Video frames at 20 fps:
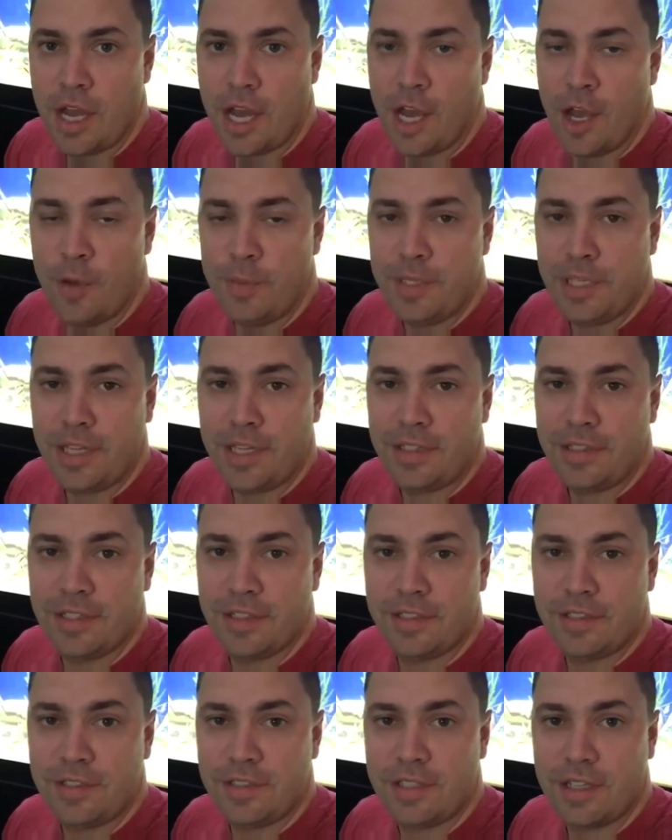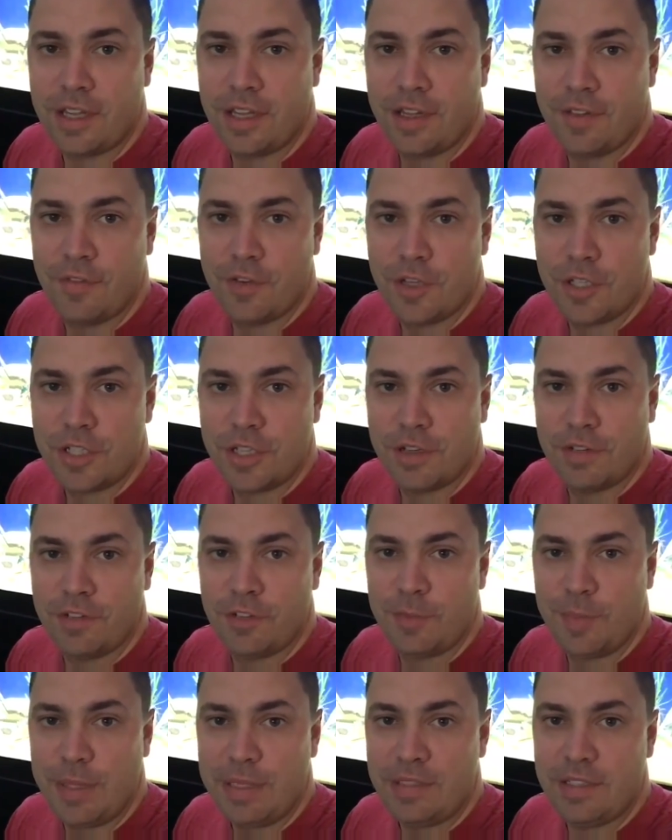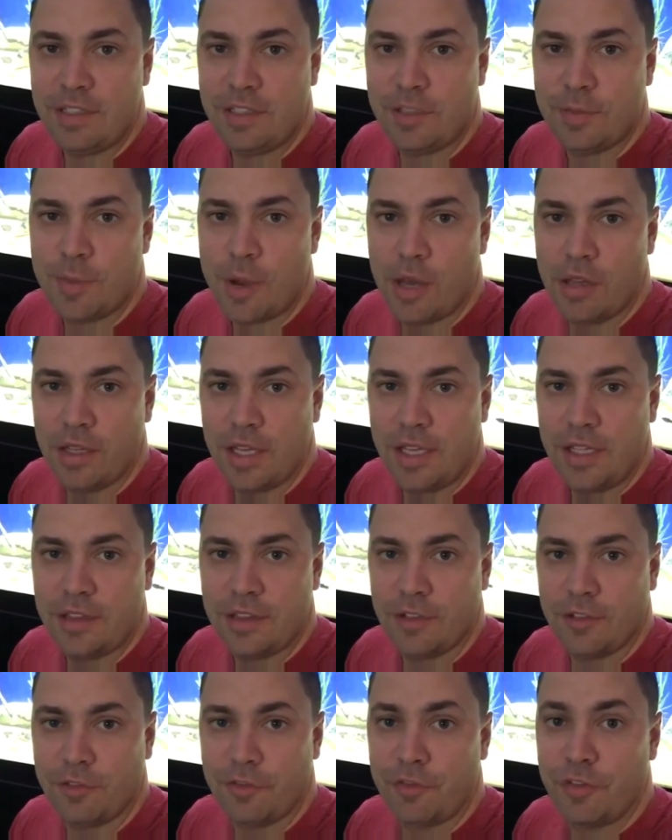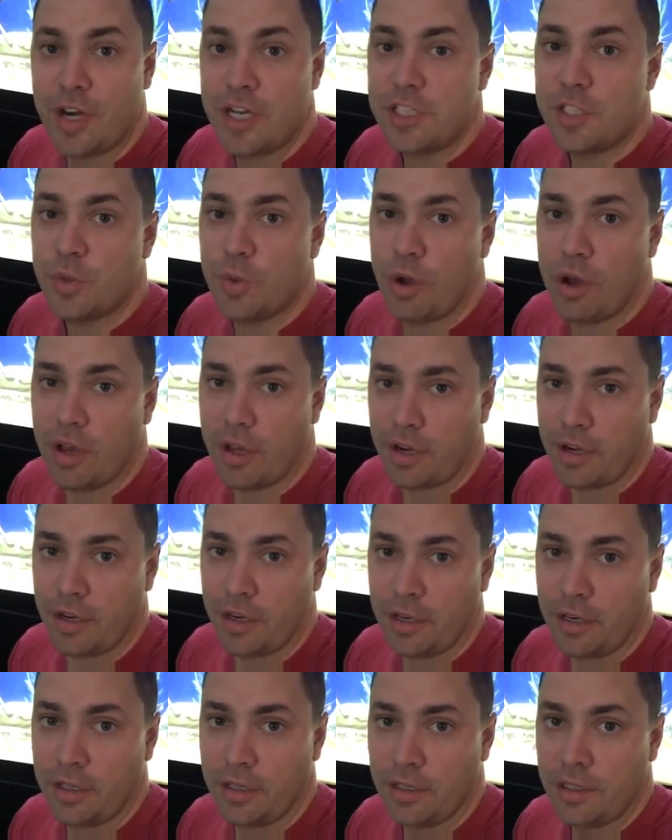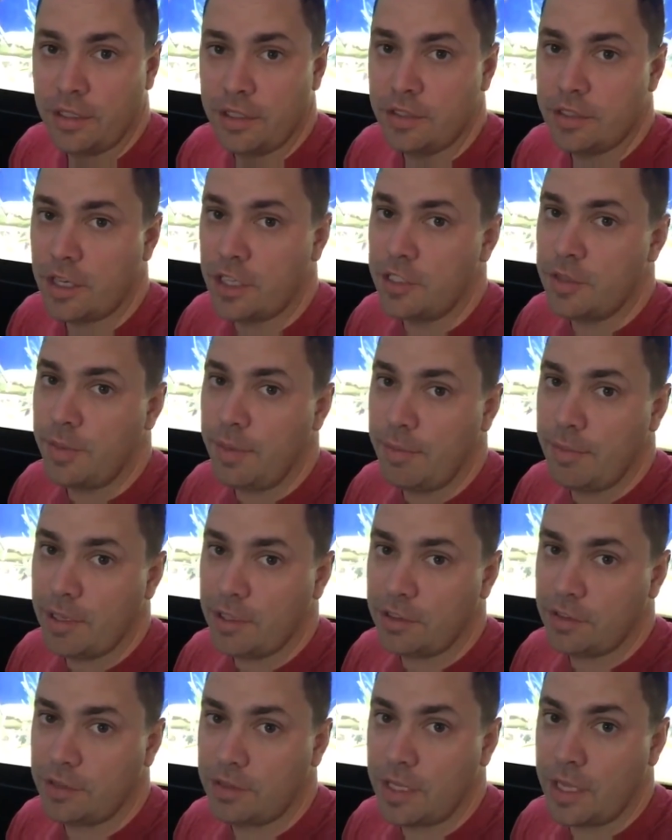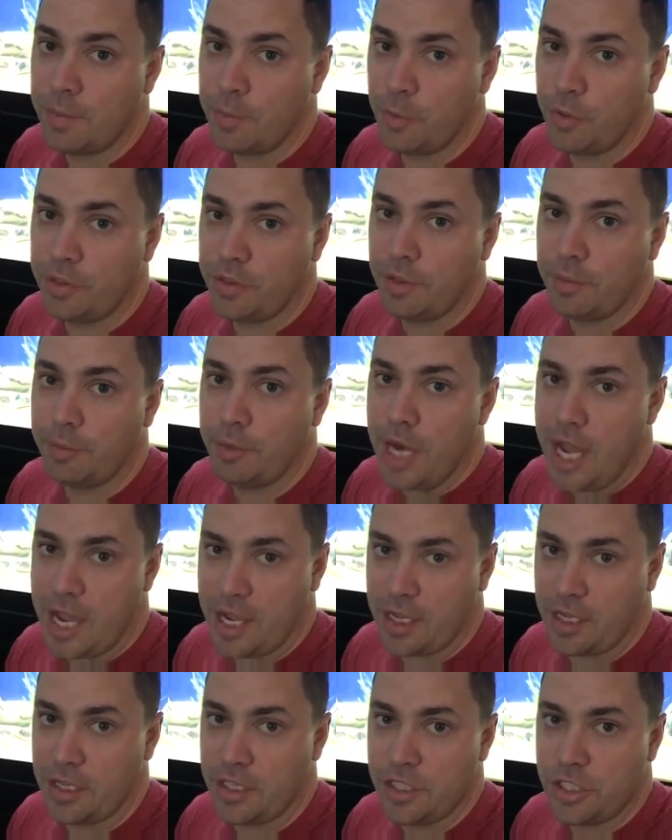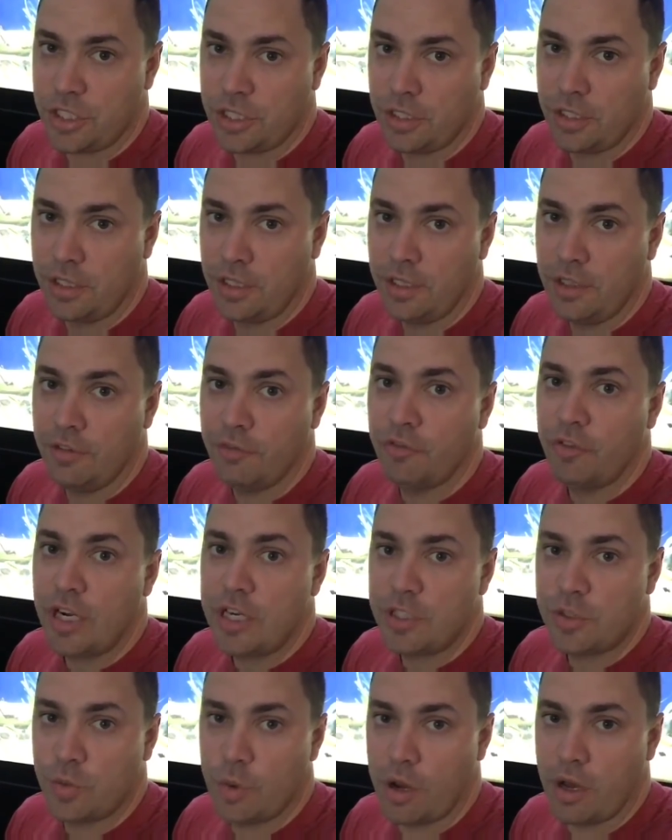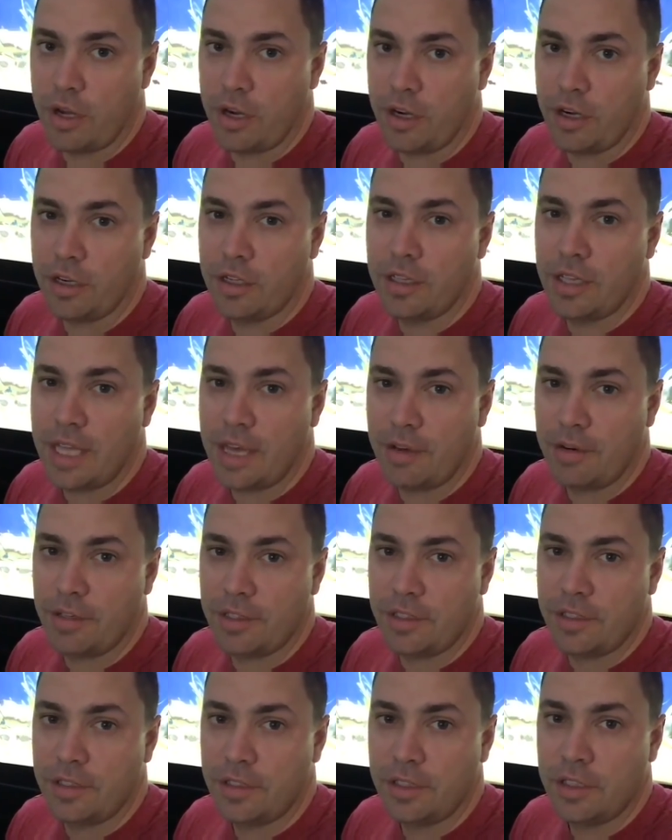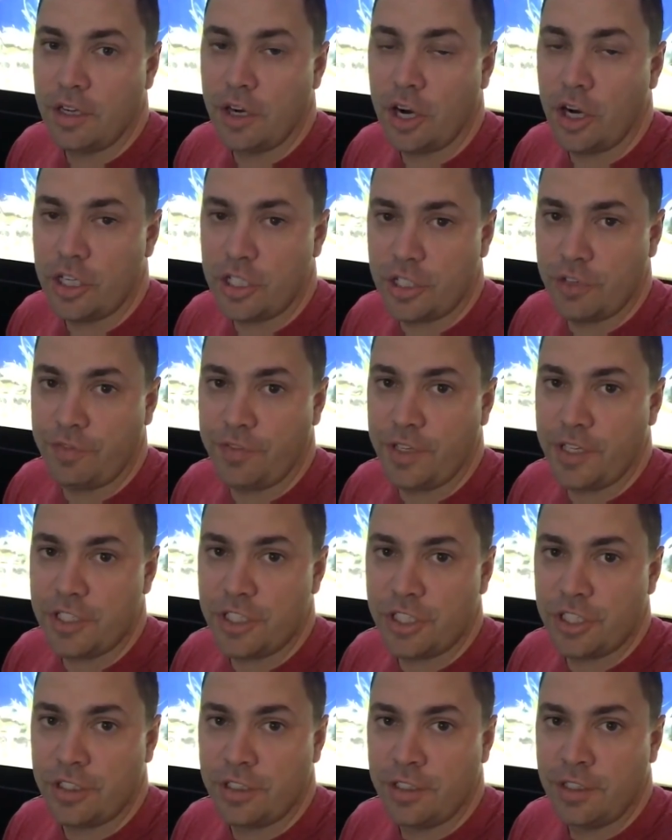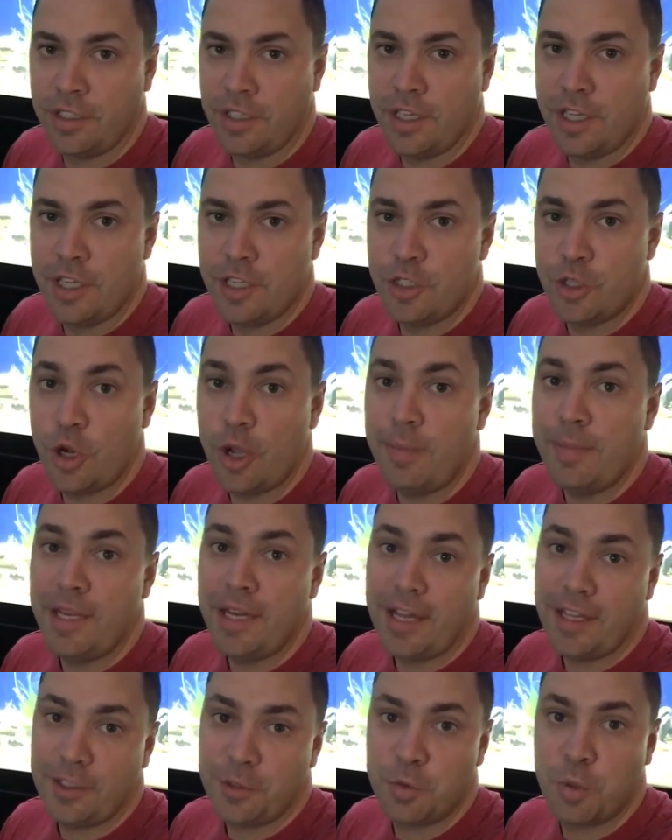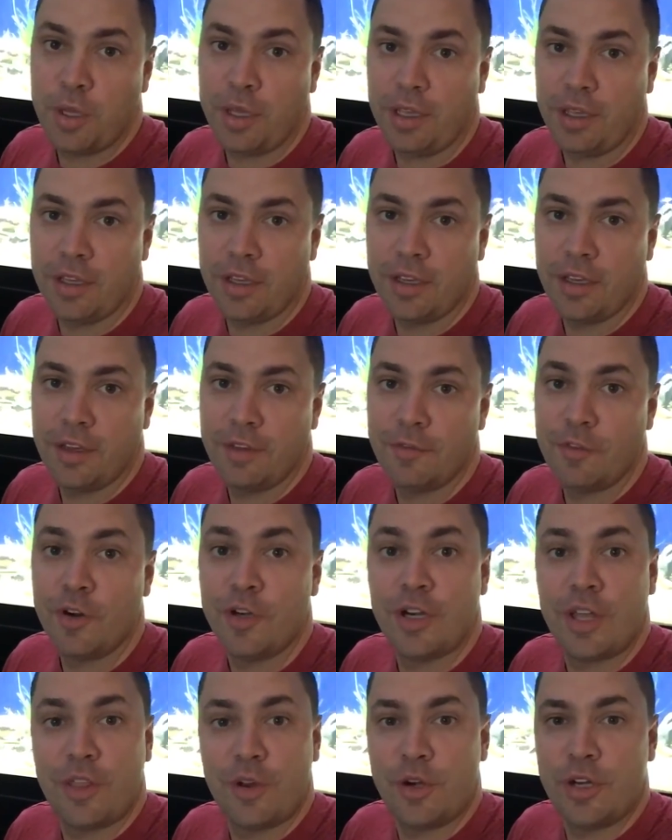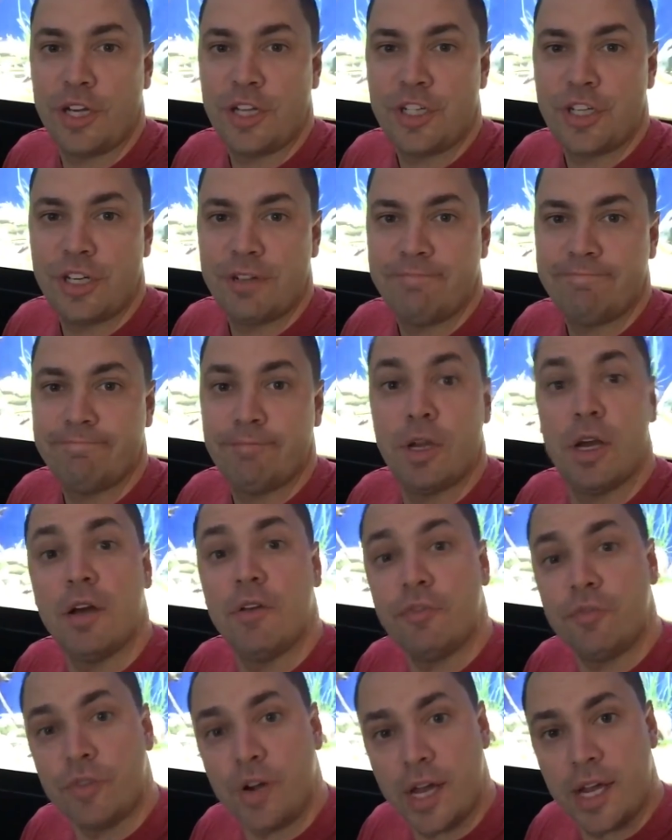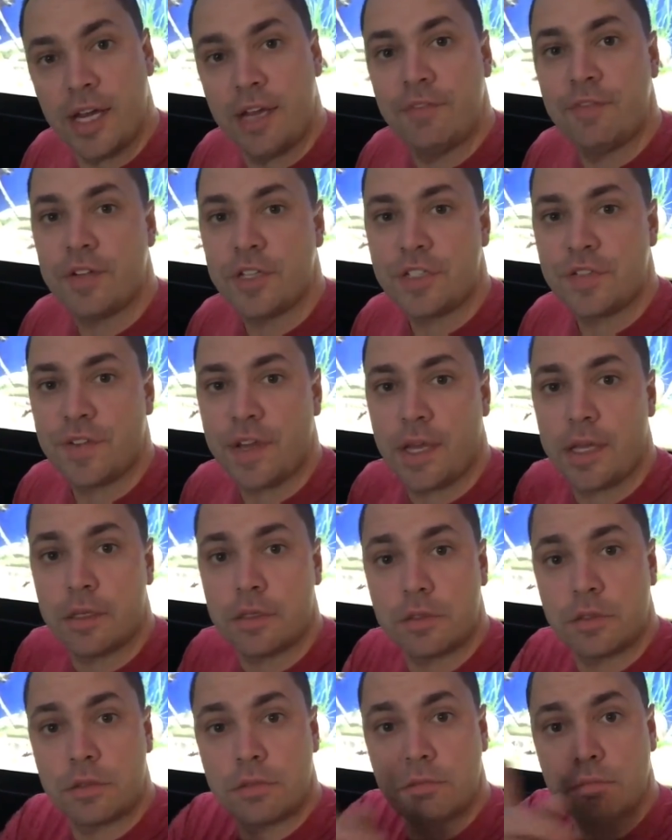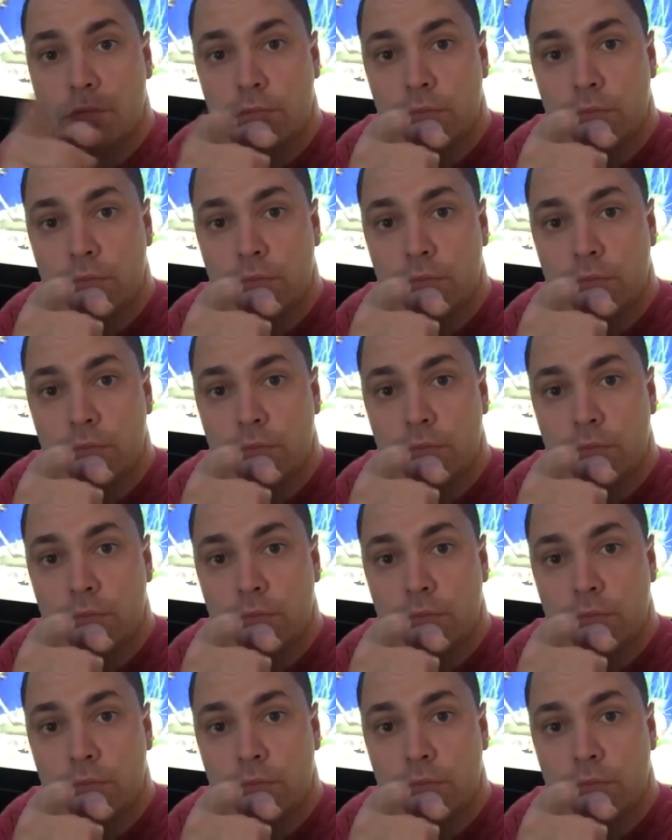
I hope you like this uh, version of Species Spotlight. The freshwater, not to be mixed up with the brackish, freshwater clouded archerfish. Join me next week for another edition of Friday Fish Facts.